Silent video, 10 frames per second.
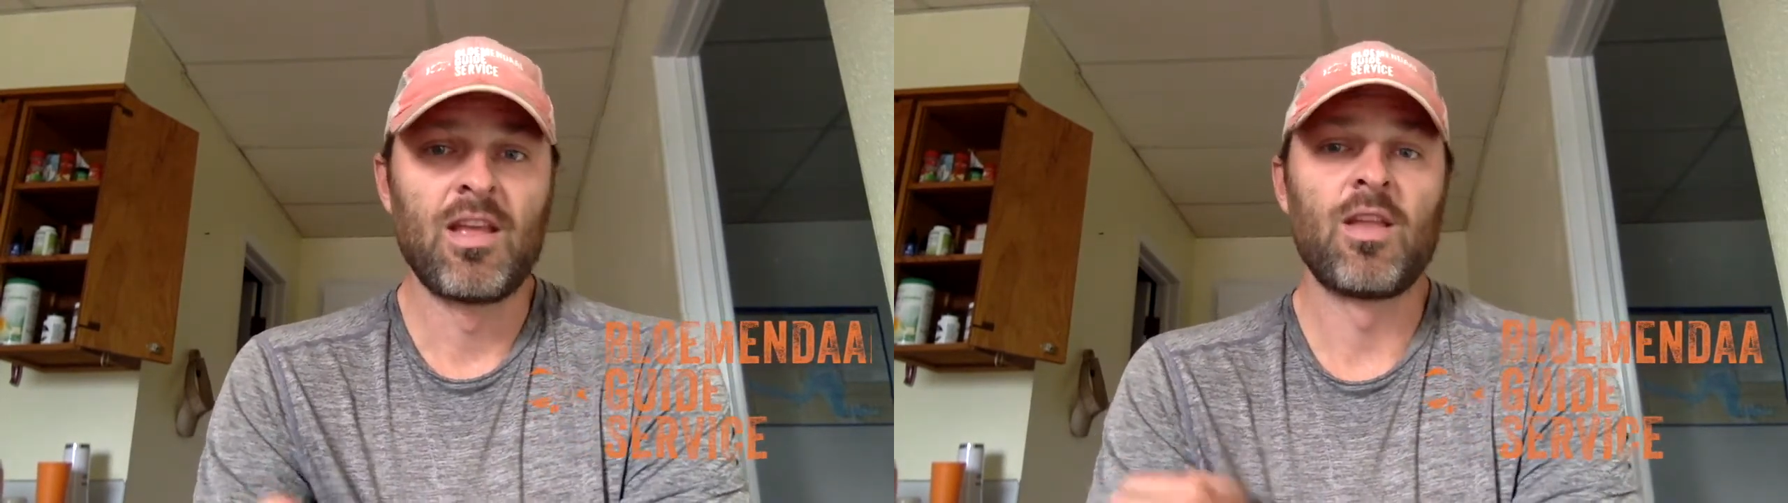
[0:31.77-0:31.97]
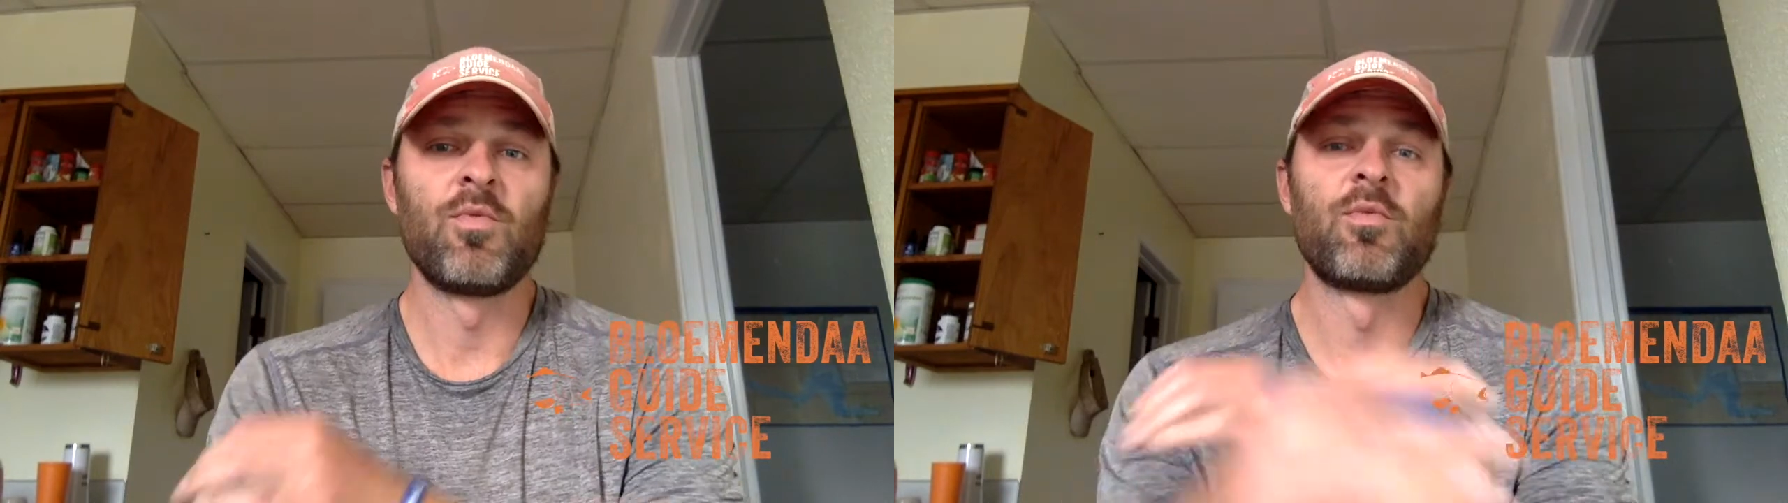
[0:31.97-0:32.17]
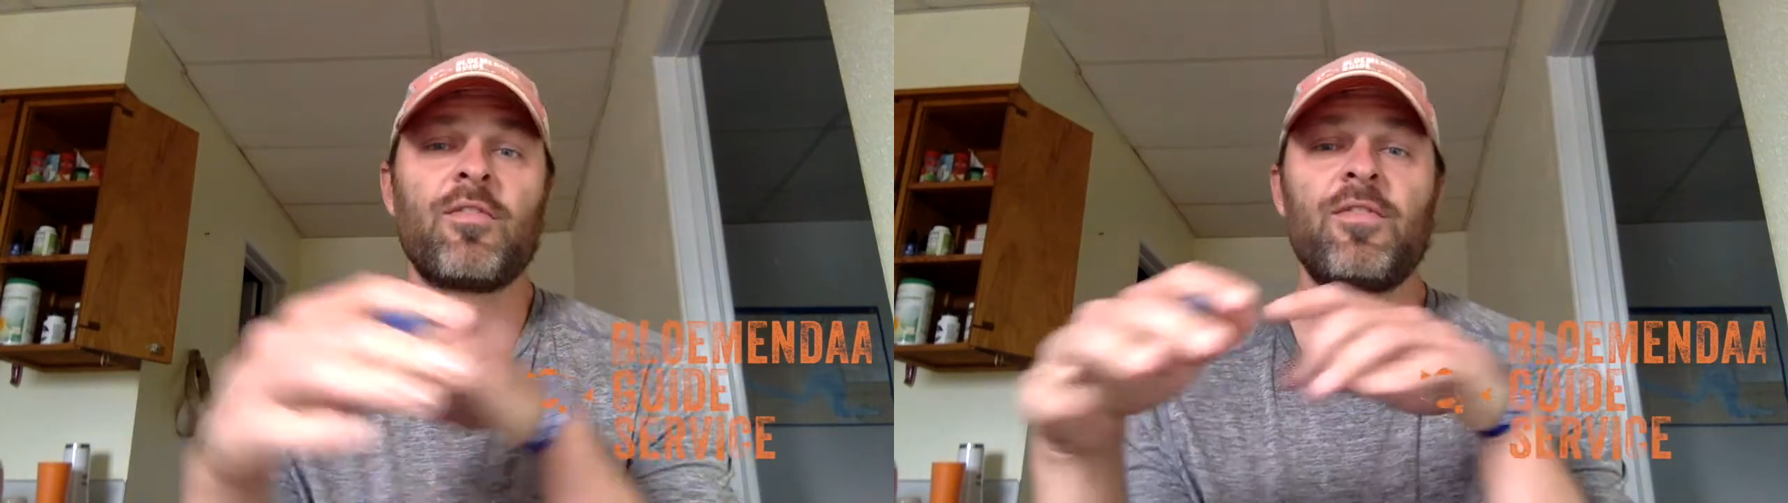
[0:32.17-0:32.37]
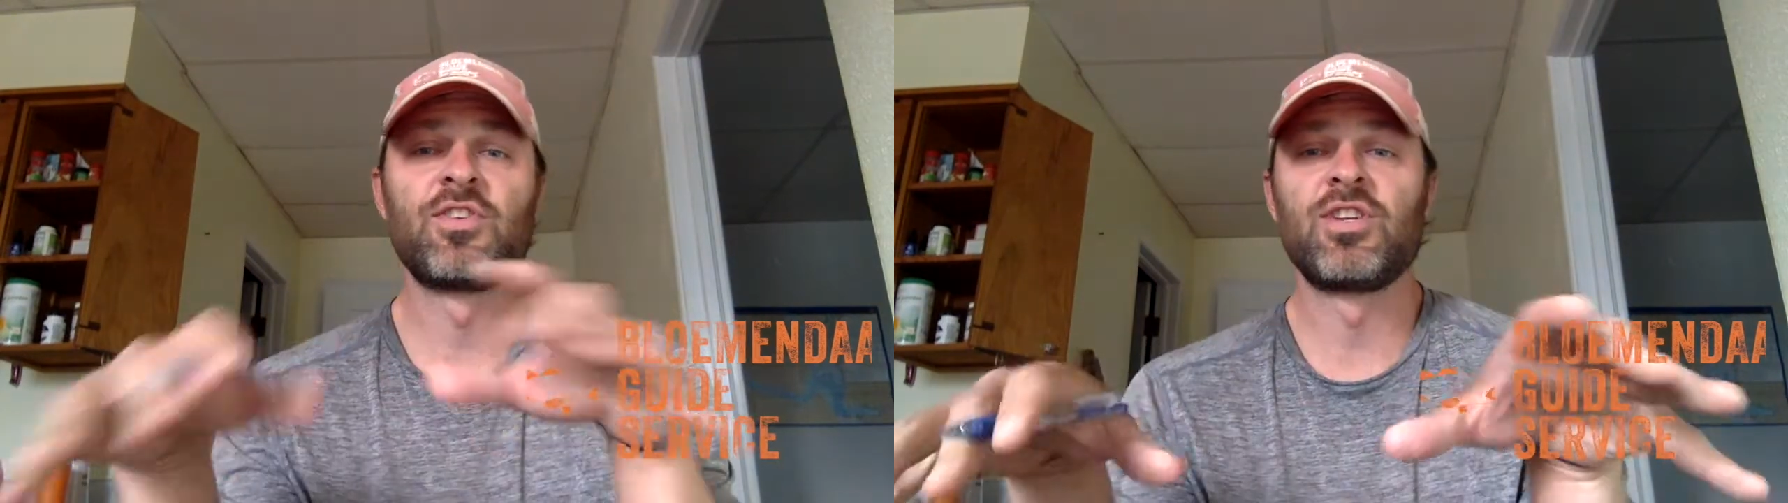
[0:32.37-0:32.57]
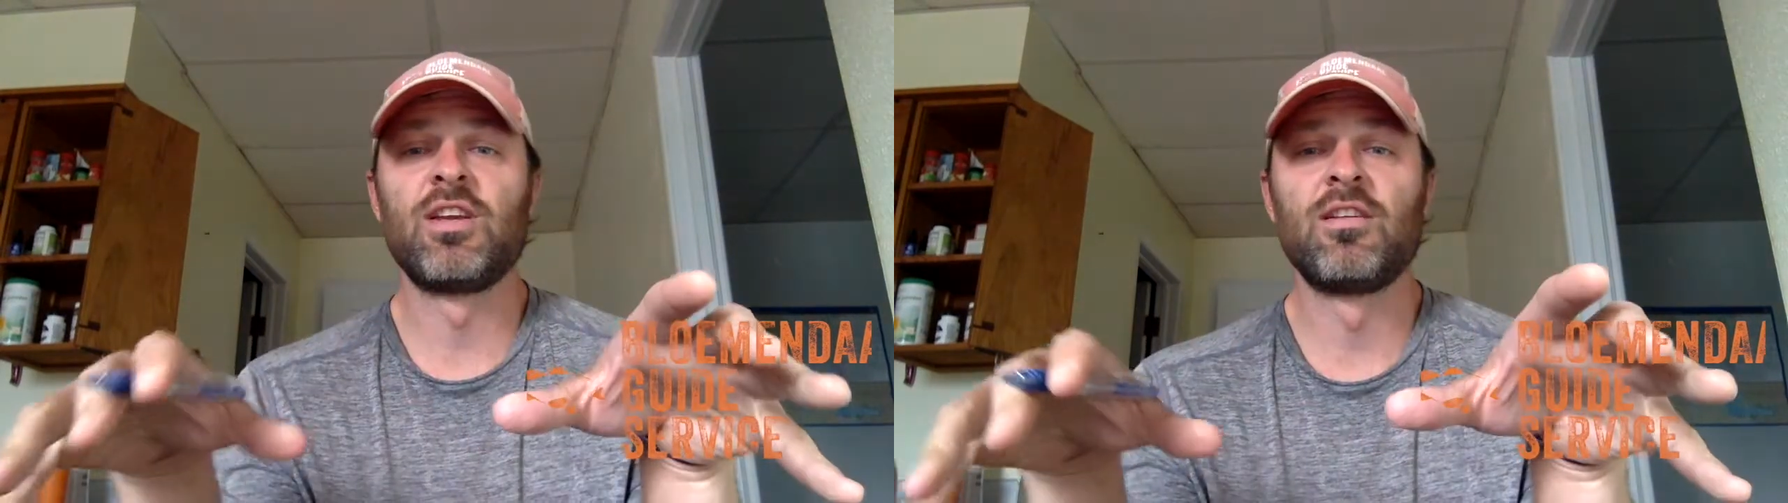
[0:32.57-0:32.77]
And we were
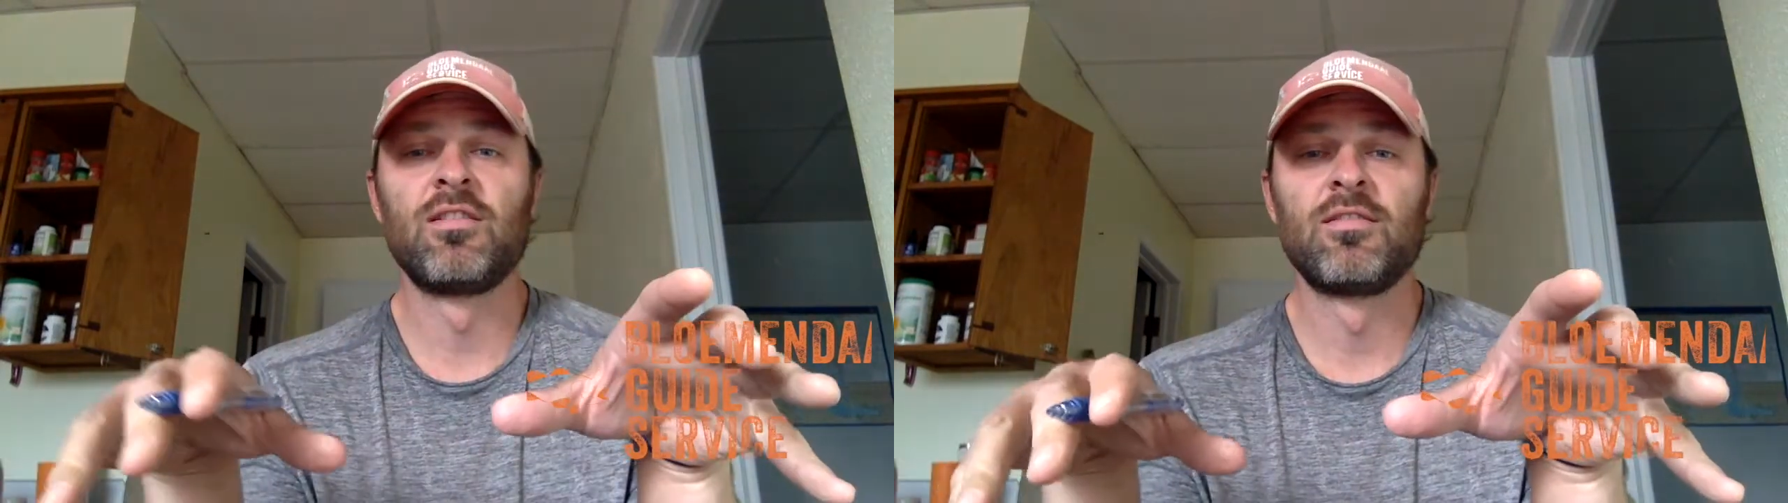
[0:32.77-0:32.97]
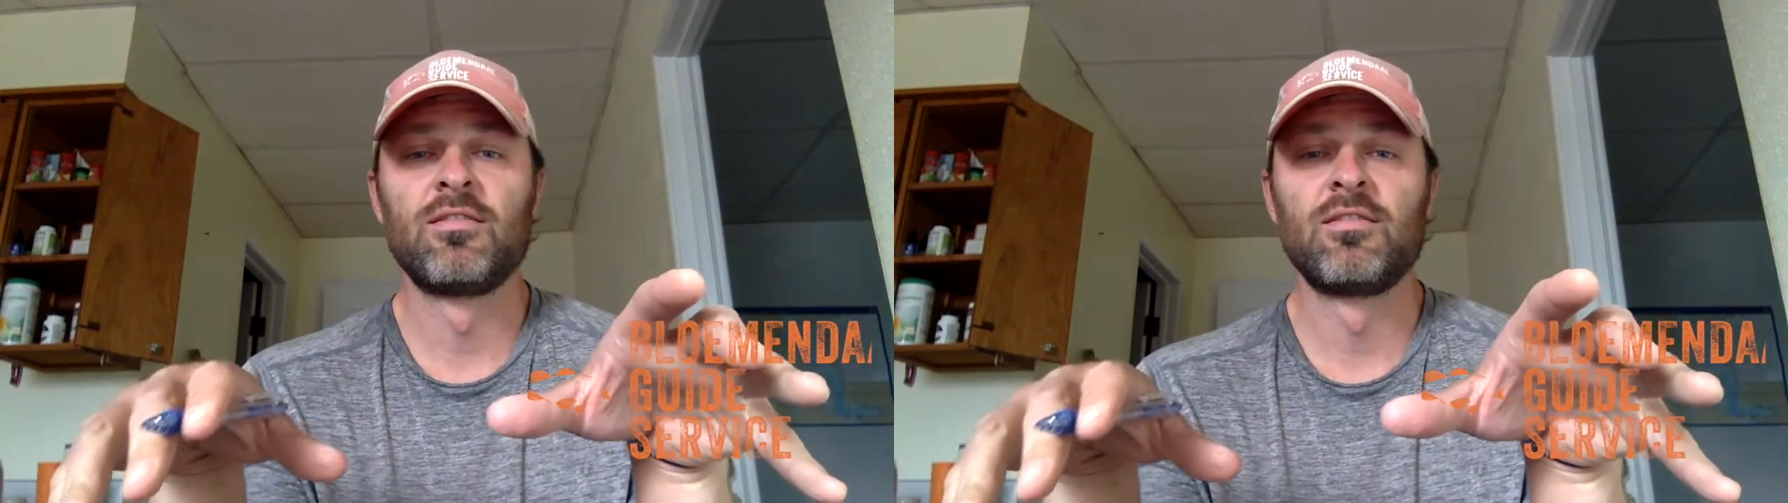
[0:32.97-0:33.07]
fishing